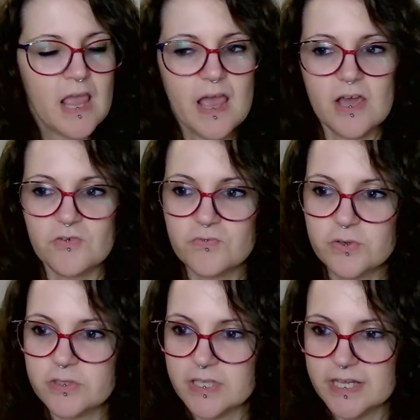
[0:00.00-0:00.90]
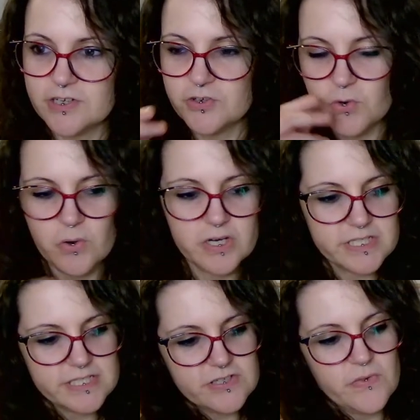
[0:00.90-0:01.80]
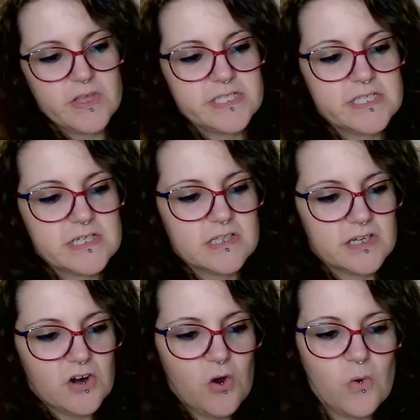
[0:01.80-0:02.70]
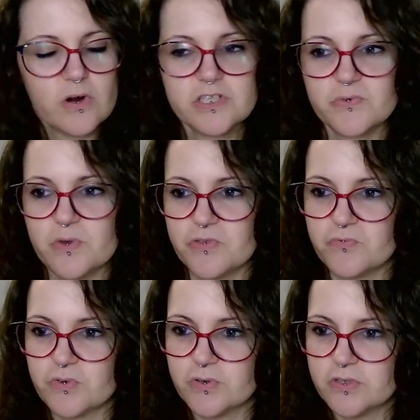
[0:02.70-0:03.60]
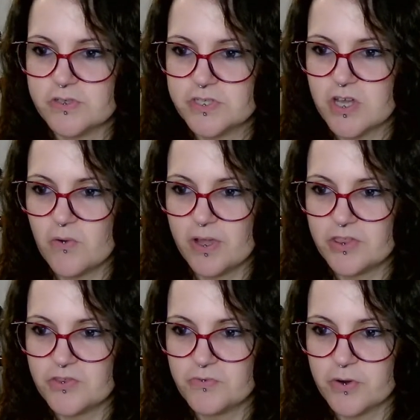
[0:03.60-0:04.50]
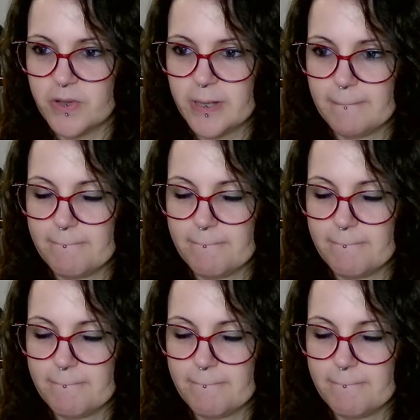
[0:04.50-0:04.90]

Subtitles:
And rutilated quartz. So this is clear quartz with rutils going through it.